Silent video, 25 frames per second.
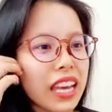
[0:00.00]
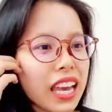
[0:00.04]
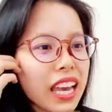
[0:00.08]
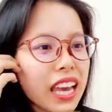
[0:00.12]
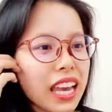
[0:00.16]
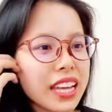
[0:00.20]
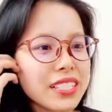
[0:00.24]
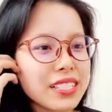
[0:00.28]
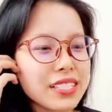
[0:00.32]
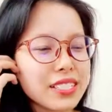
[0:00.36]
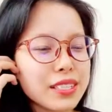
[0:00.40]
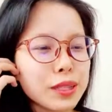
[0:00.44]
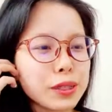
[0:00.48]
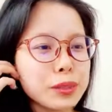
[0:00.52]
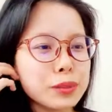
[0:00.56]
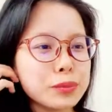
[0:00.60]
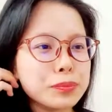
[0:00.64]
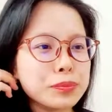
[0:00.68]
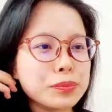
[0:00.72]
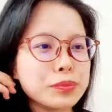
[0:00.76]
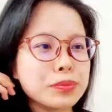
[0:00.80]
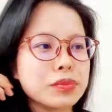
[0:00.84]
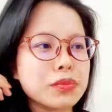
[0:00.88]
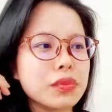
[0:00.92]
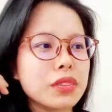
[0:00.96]
And so,
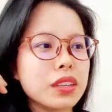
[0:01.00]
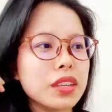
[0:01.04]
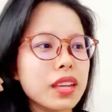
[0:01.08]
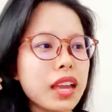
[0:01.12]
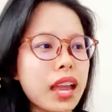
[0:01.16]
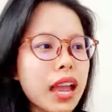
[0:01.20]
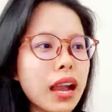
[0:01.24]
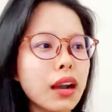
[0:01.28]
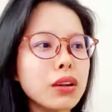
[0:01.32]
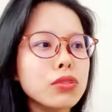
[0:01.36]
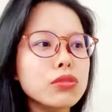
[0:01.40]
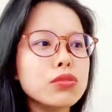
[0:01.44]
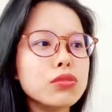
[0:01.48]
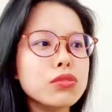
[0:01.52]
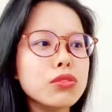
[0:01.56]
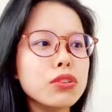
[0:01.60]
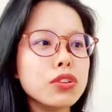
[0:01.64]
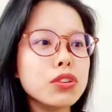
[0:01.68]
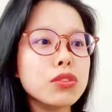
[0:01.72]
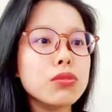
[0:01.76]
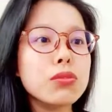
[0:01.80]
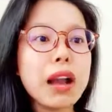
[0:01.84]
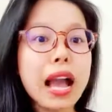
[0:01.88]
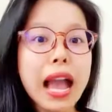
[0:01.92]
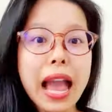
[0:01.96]
how do
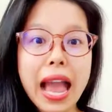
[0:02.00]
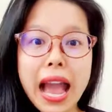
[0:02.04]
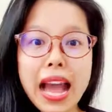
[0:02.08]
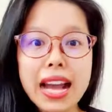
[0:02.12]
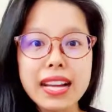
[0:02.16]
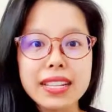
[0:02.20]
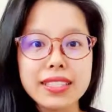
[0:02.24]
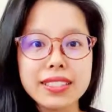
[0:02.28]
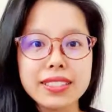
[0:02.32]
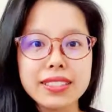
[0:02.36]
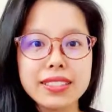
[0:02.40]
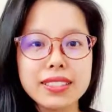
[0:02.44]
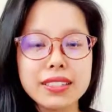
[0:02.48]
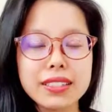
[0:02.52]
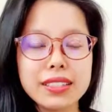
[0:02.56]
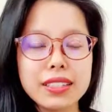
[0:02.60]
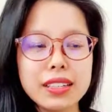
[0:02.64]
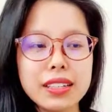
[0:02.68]
you ask?